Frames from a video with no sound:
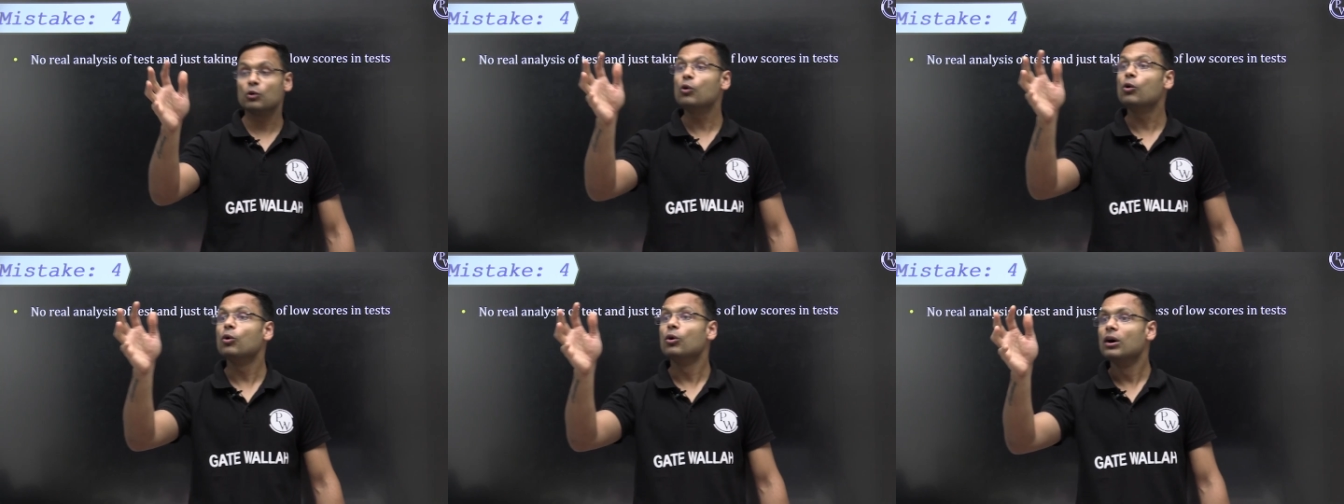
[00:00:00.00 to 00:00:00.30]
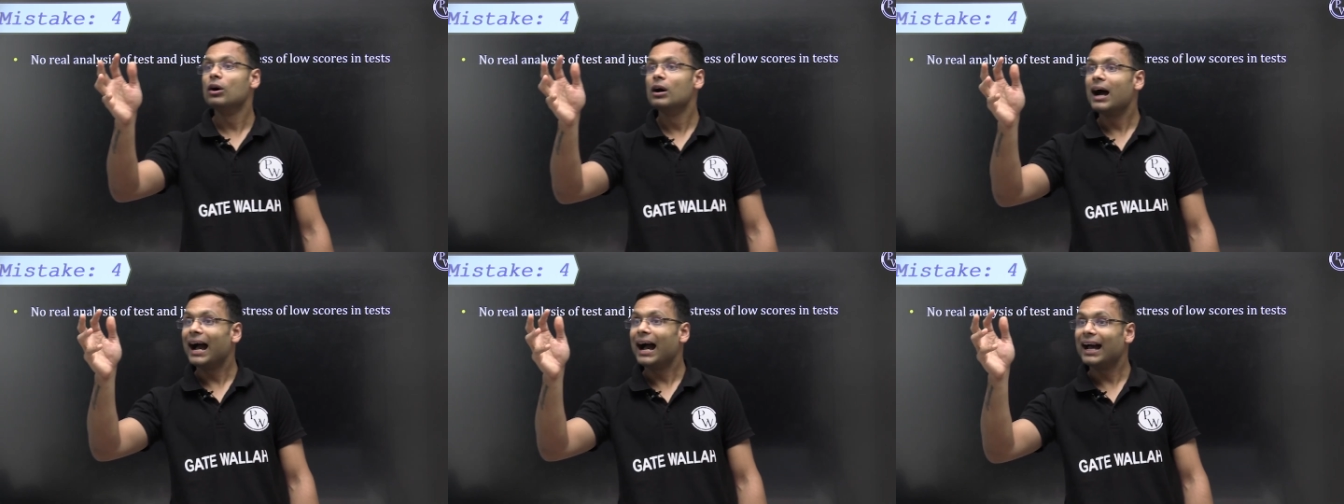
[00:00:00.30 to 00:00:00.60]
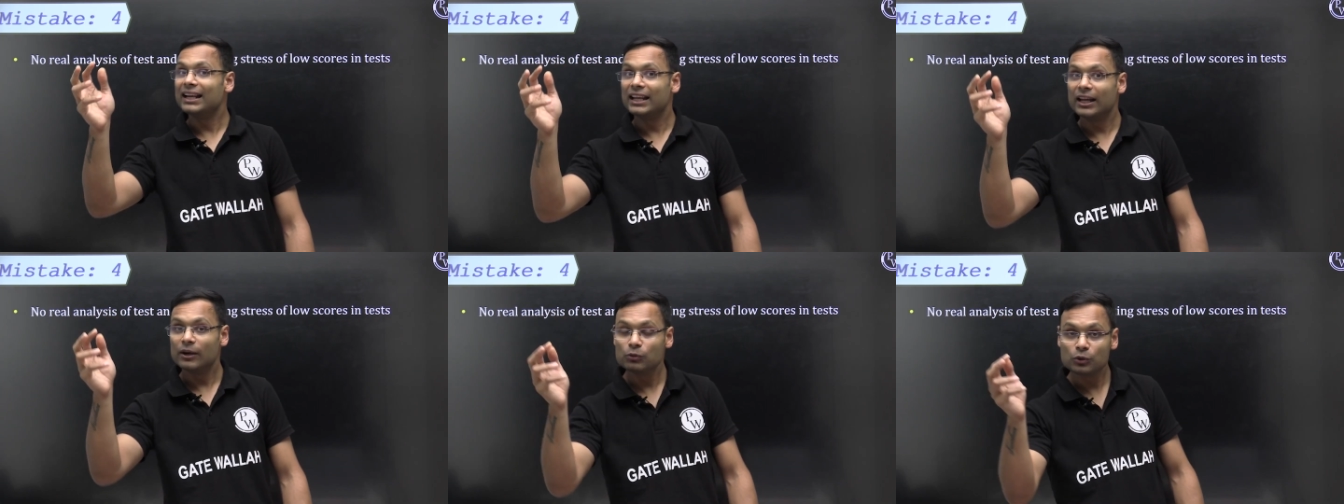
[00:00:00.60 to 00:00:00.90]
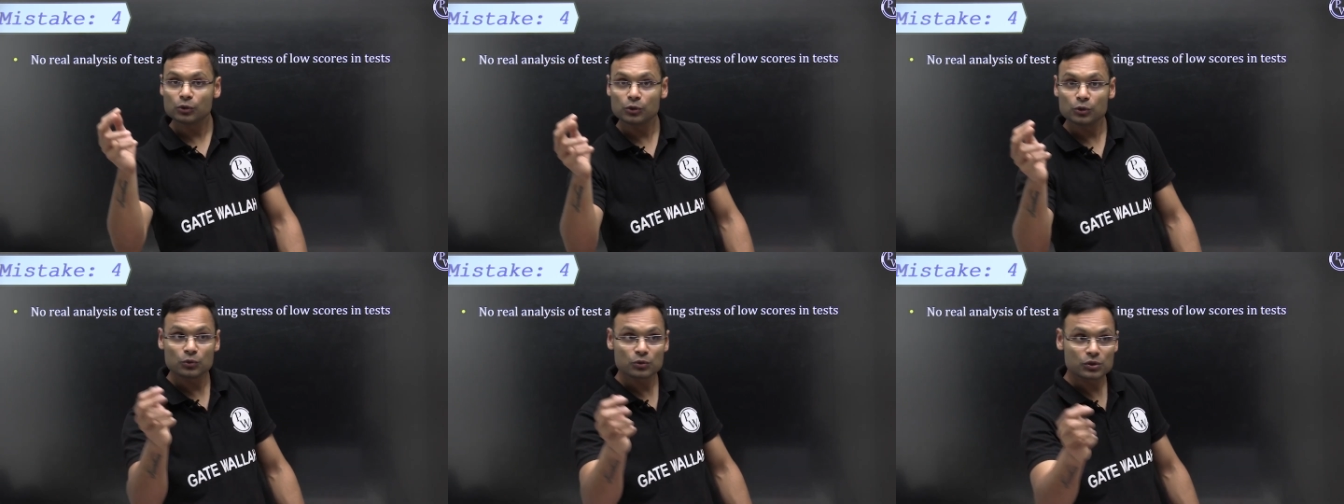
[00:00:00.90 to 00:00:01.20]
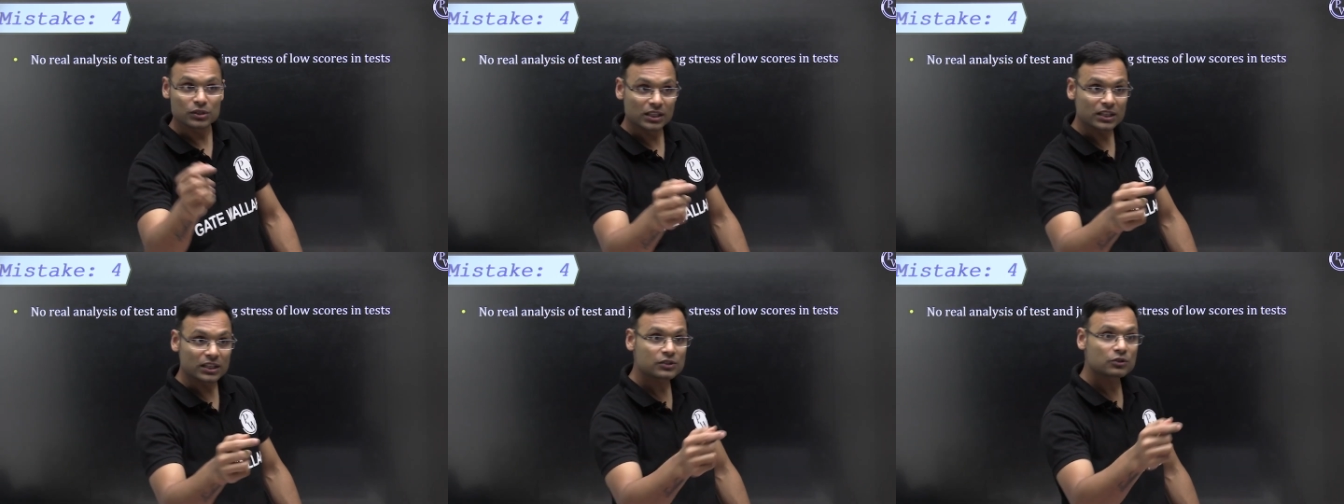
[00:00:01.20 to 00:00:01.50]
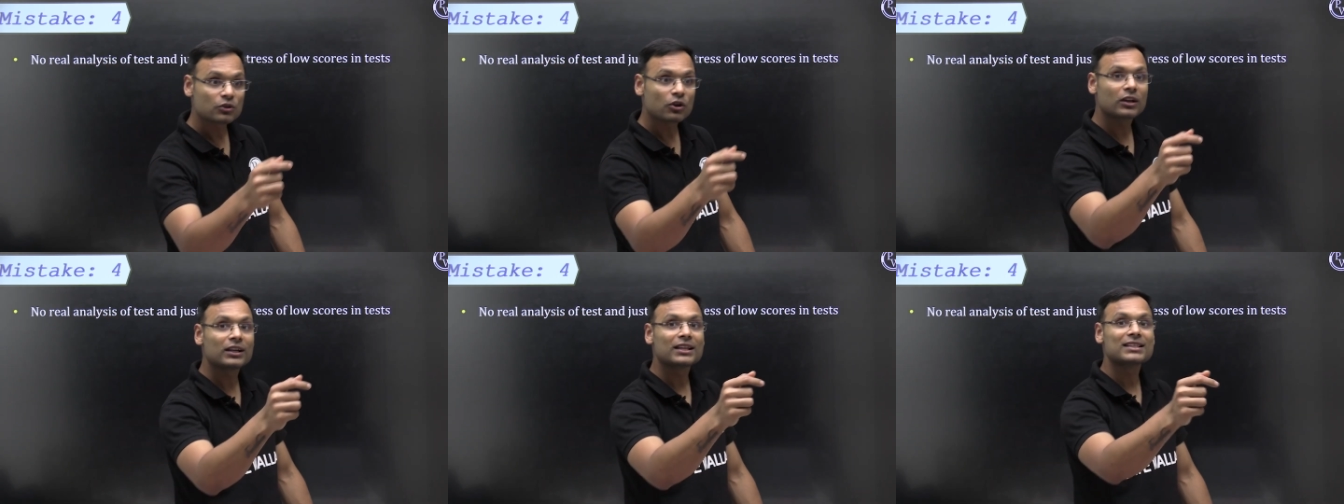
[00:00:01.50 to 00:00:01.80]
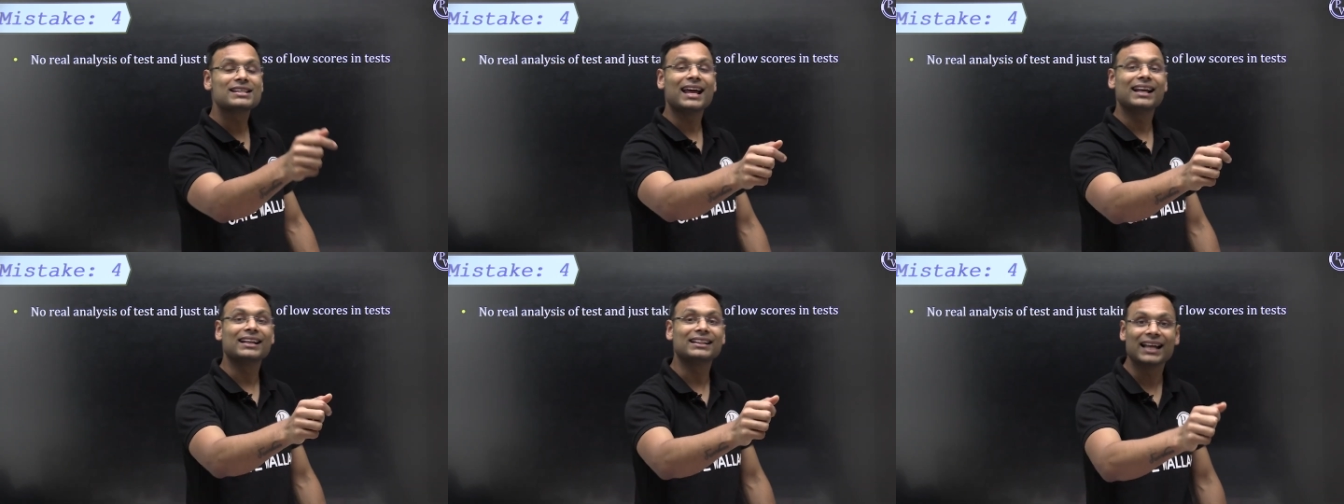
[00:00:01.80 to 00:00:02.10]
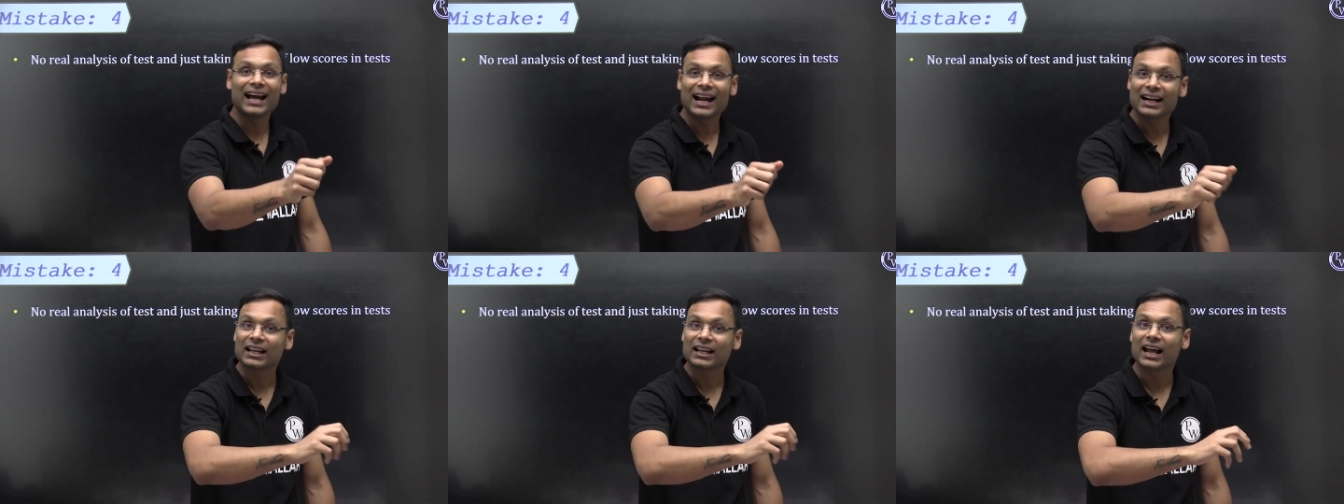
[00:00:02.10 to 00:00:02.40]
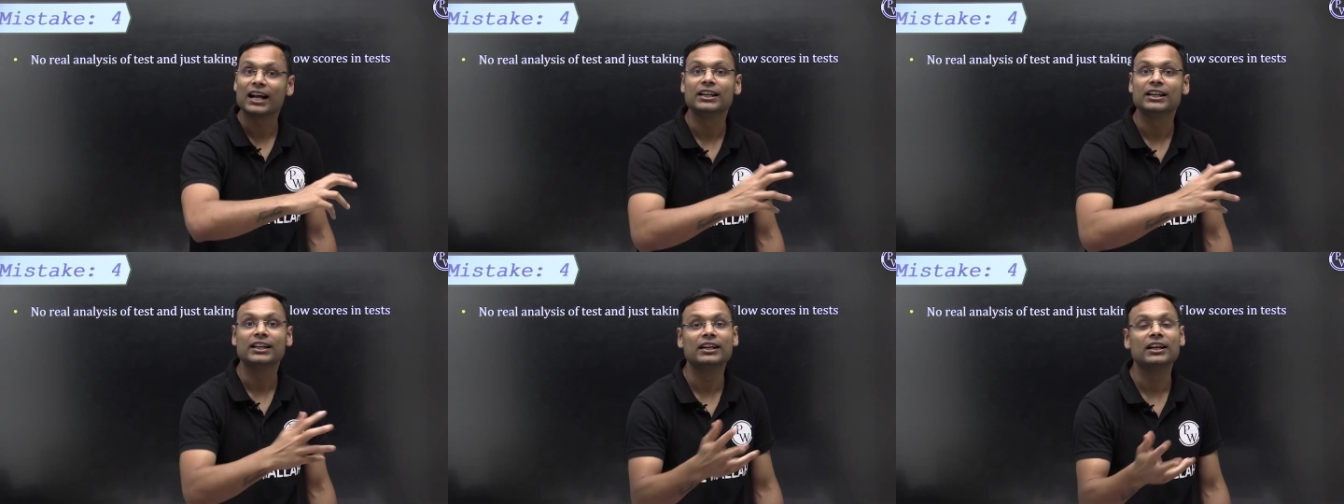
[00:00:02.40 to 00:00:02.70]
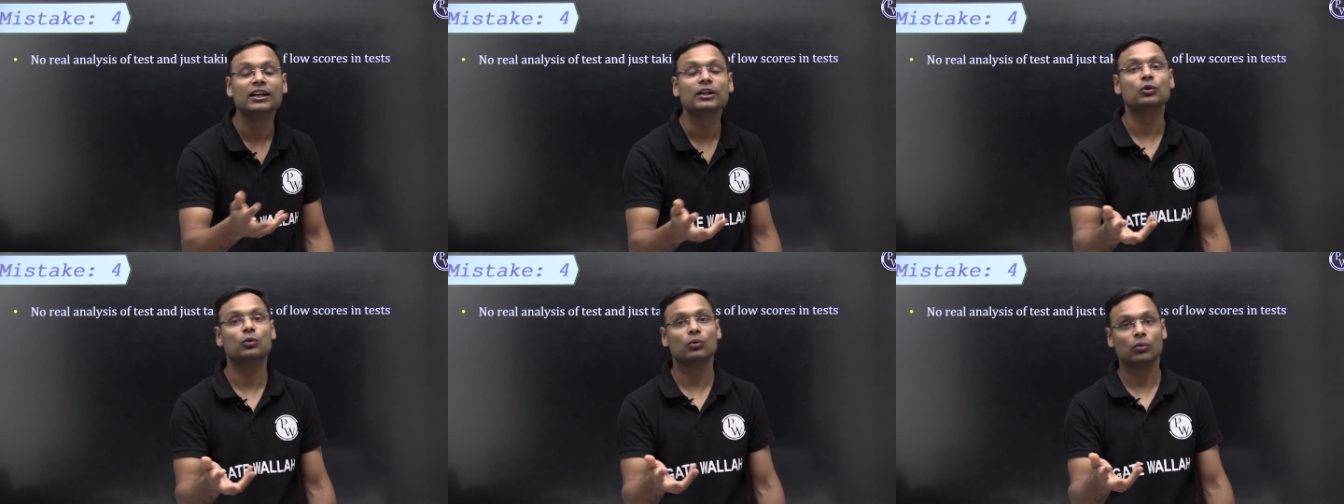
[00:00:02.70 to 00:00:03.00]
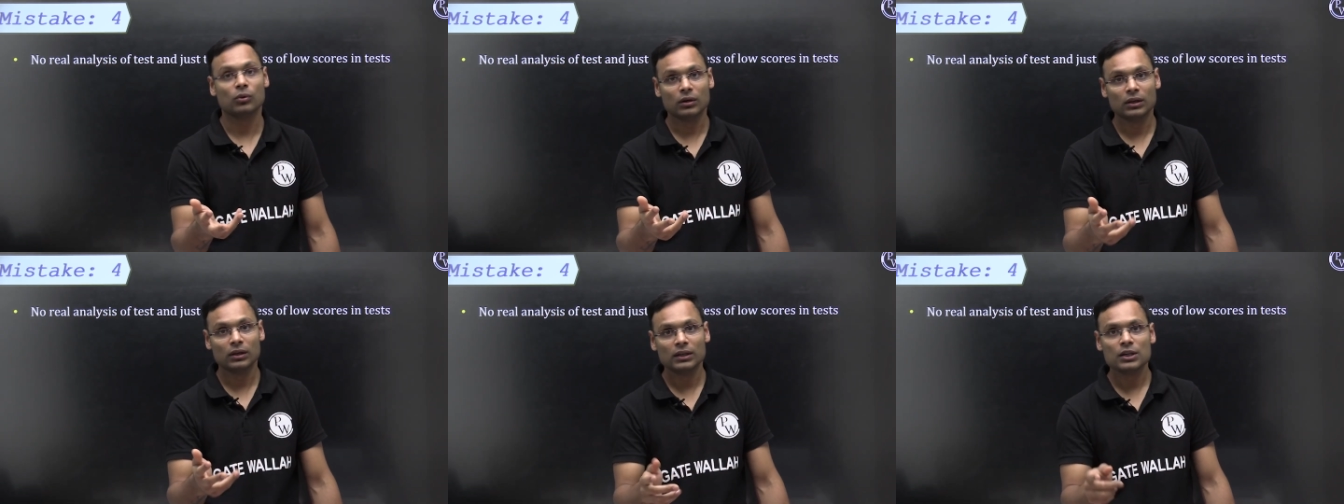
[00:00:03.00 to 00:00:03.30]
Oh, I'll have to use this knowledge like that. I didn't know.